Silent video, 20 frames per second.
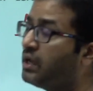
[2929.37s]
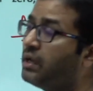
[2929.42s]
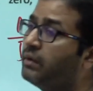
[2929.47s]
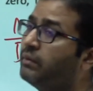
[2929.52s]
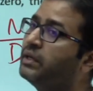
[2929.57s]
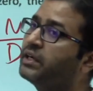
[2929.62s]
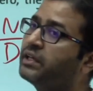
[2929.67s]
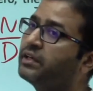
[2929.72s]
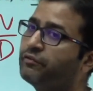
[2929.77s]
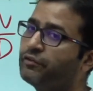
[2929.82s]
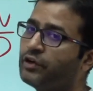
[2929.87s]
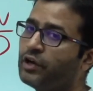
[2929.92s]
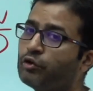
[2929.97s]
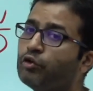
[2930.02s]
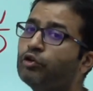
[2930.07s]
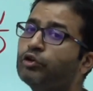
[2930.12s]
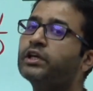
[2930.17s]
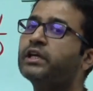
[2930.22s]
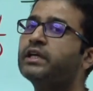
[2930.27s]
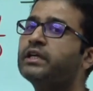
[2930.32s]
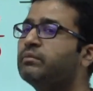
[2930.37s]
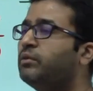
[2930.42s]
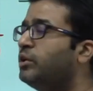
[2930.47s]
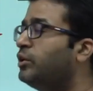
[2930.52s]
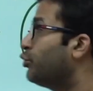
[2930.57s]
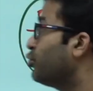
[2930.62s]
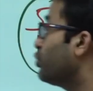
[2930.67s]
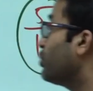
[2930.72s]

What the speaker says: But if you are not able to